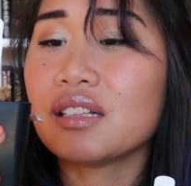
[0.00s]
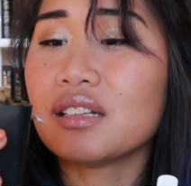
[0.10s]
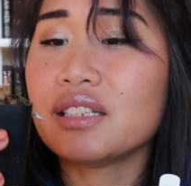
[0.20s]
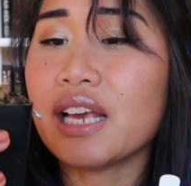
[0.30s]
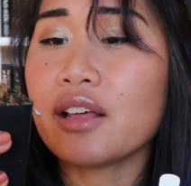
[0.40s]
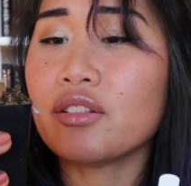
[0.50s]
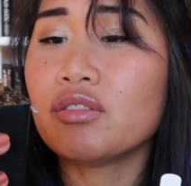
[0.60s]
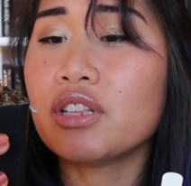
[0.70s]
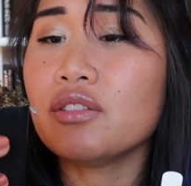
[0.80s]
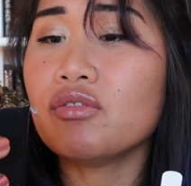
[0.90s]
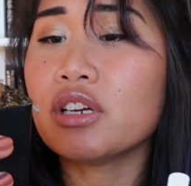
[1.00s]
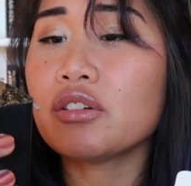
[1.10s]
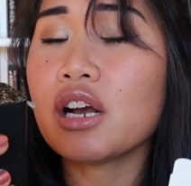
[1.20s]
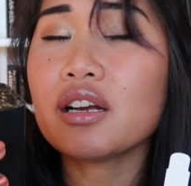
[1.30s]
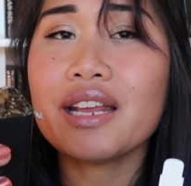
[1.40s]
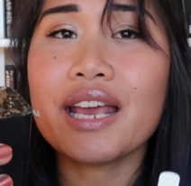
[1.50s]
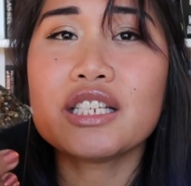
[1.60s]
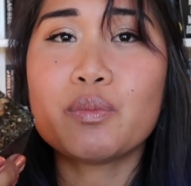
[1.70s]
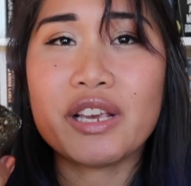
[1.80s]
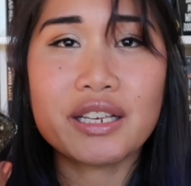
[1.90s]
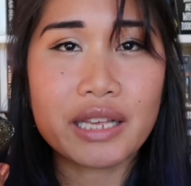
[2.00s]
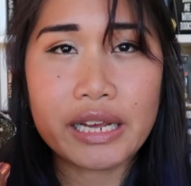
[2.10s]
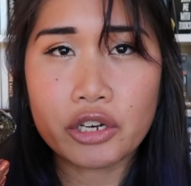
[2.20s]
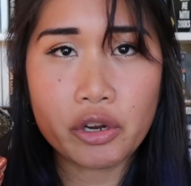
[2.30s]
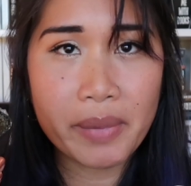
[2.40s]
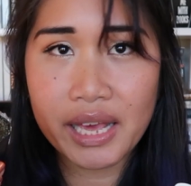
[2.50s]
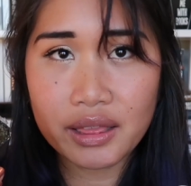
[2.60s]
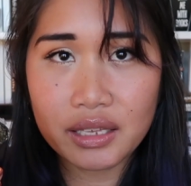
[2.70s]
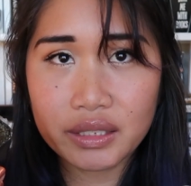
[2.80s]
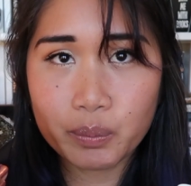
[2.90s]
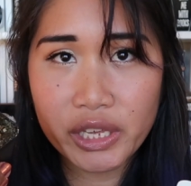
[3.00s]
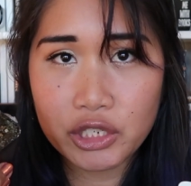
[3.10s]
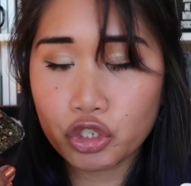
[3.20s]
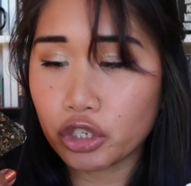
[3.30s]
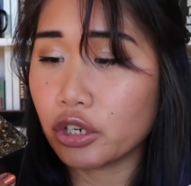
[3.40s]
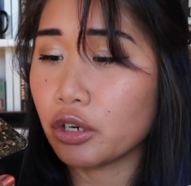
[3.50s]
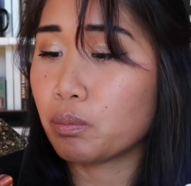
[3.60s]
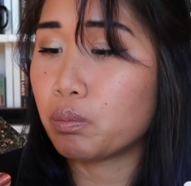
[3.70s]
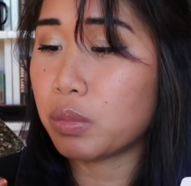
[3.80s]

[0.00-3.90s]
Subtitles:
Yeah, they're not going to get as big as like a Nepenthes pitcher,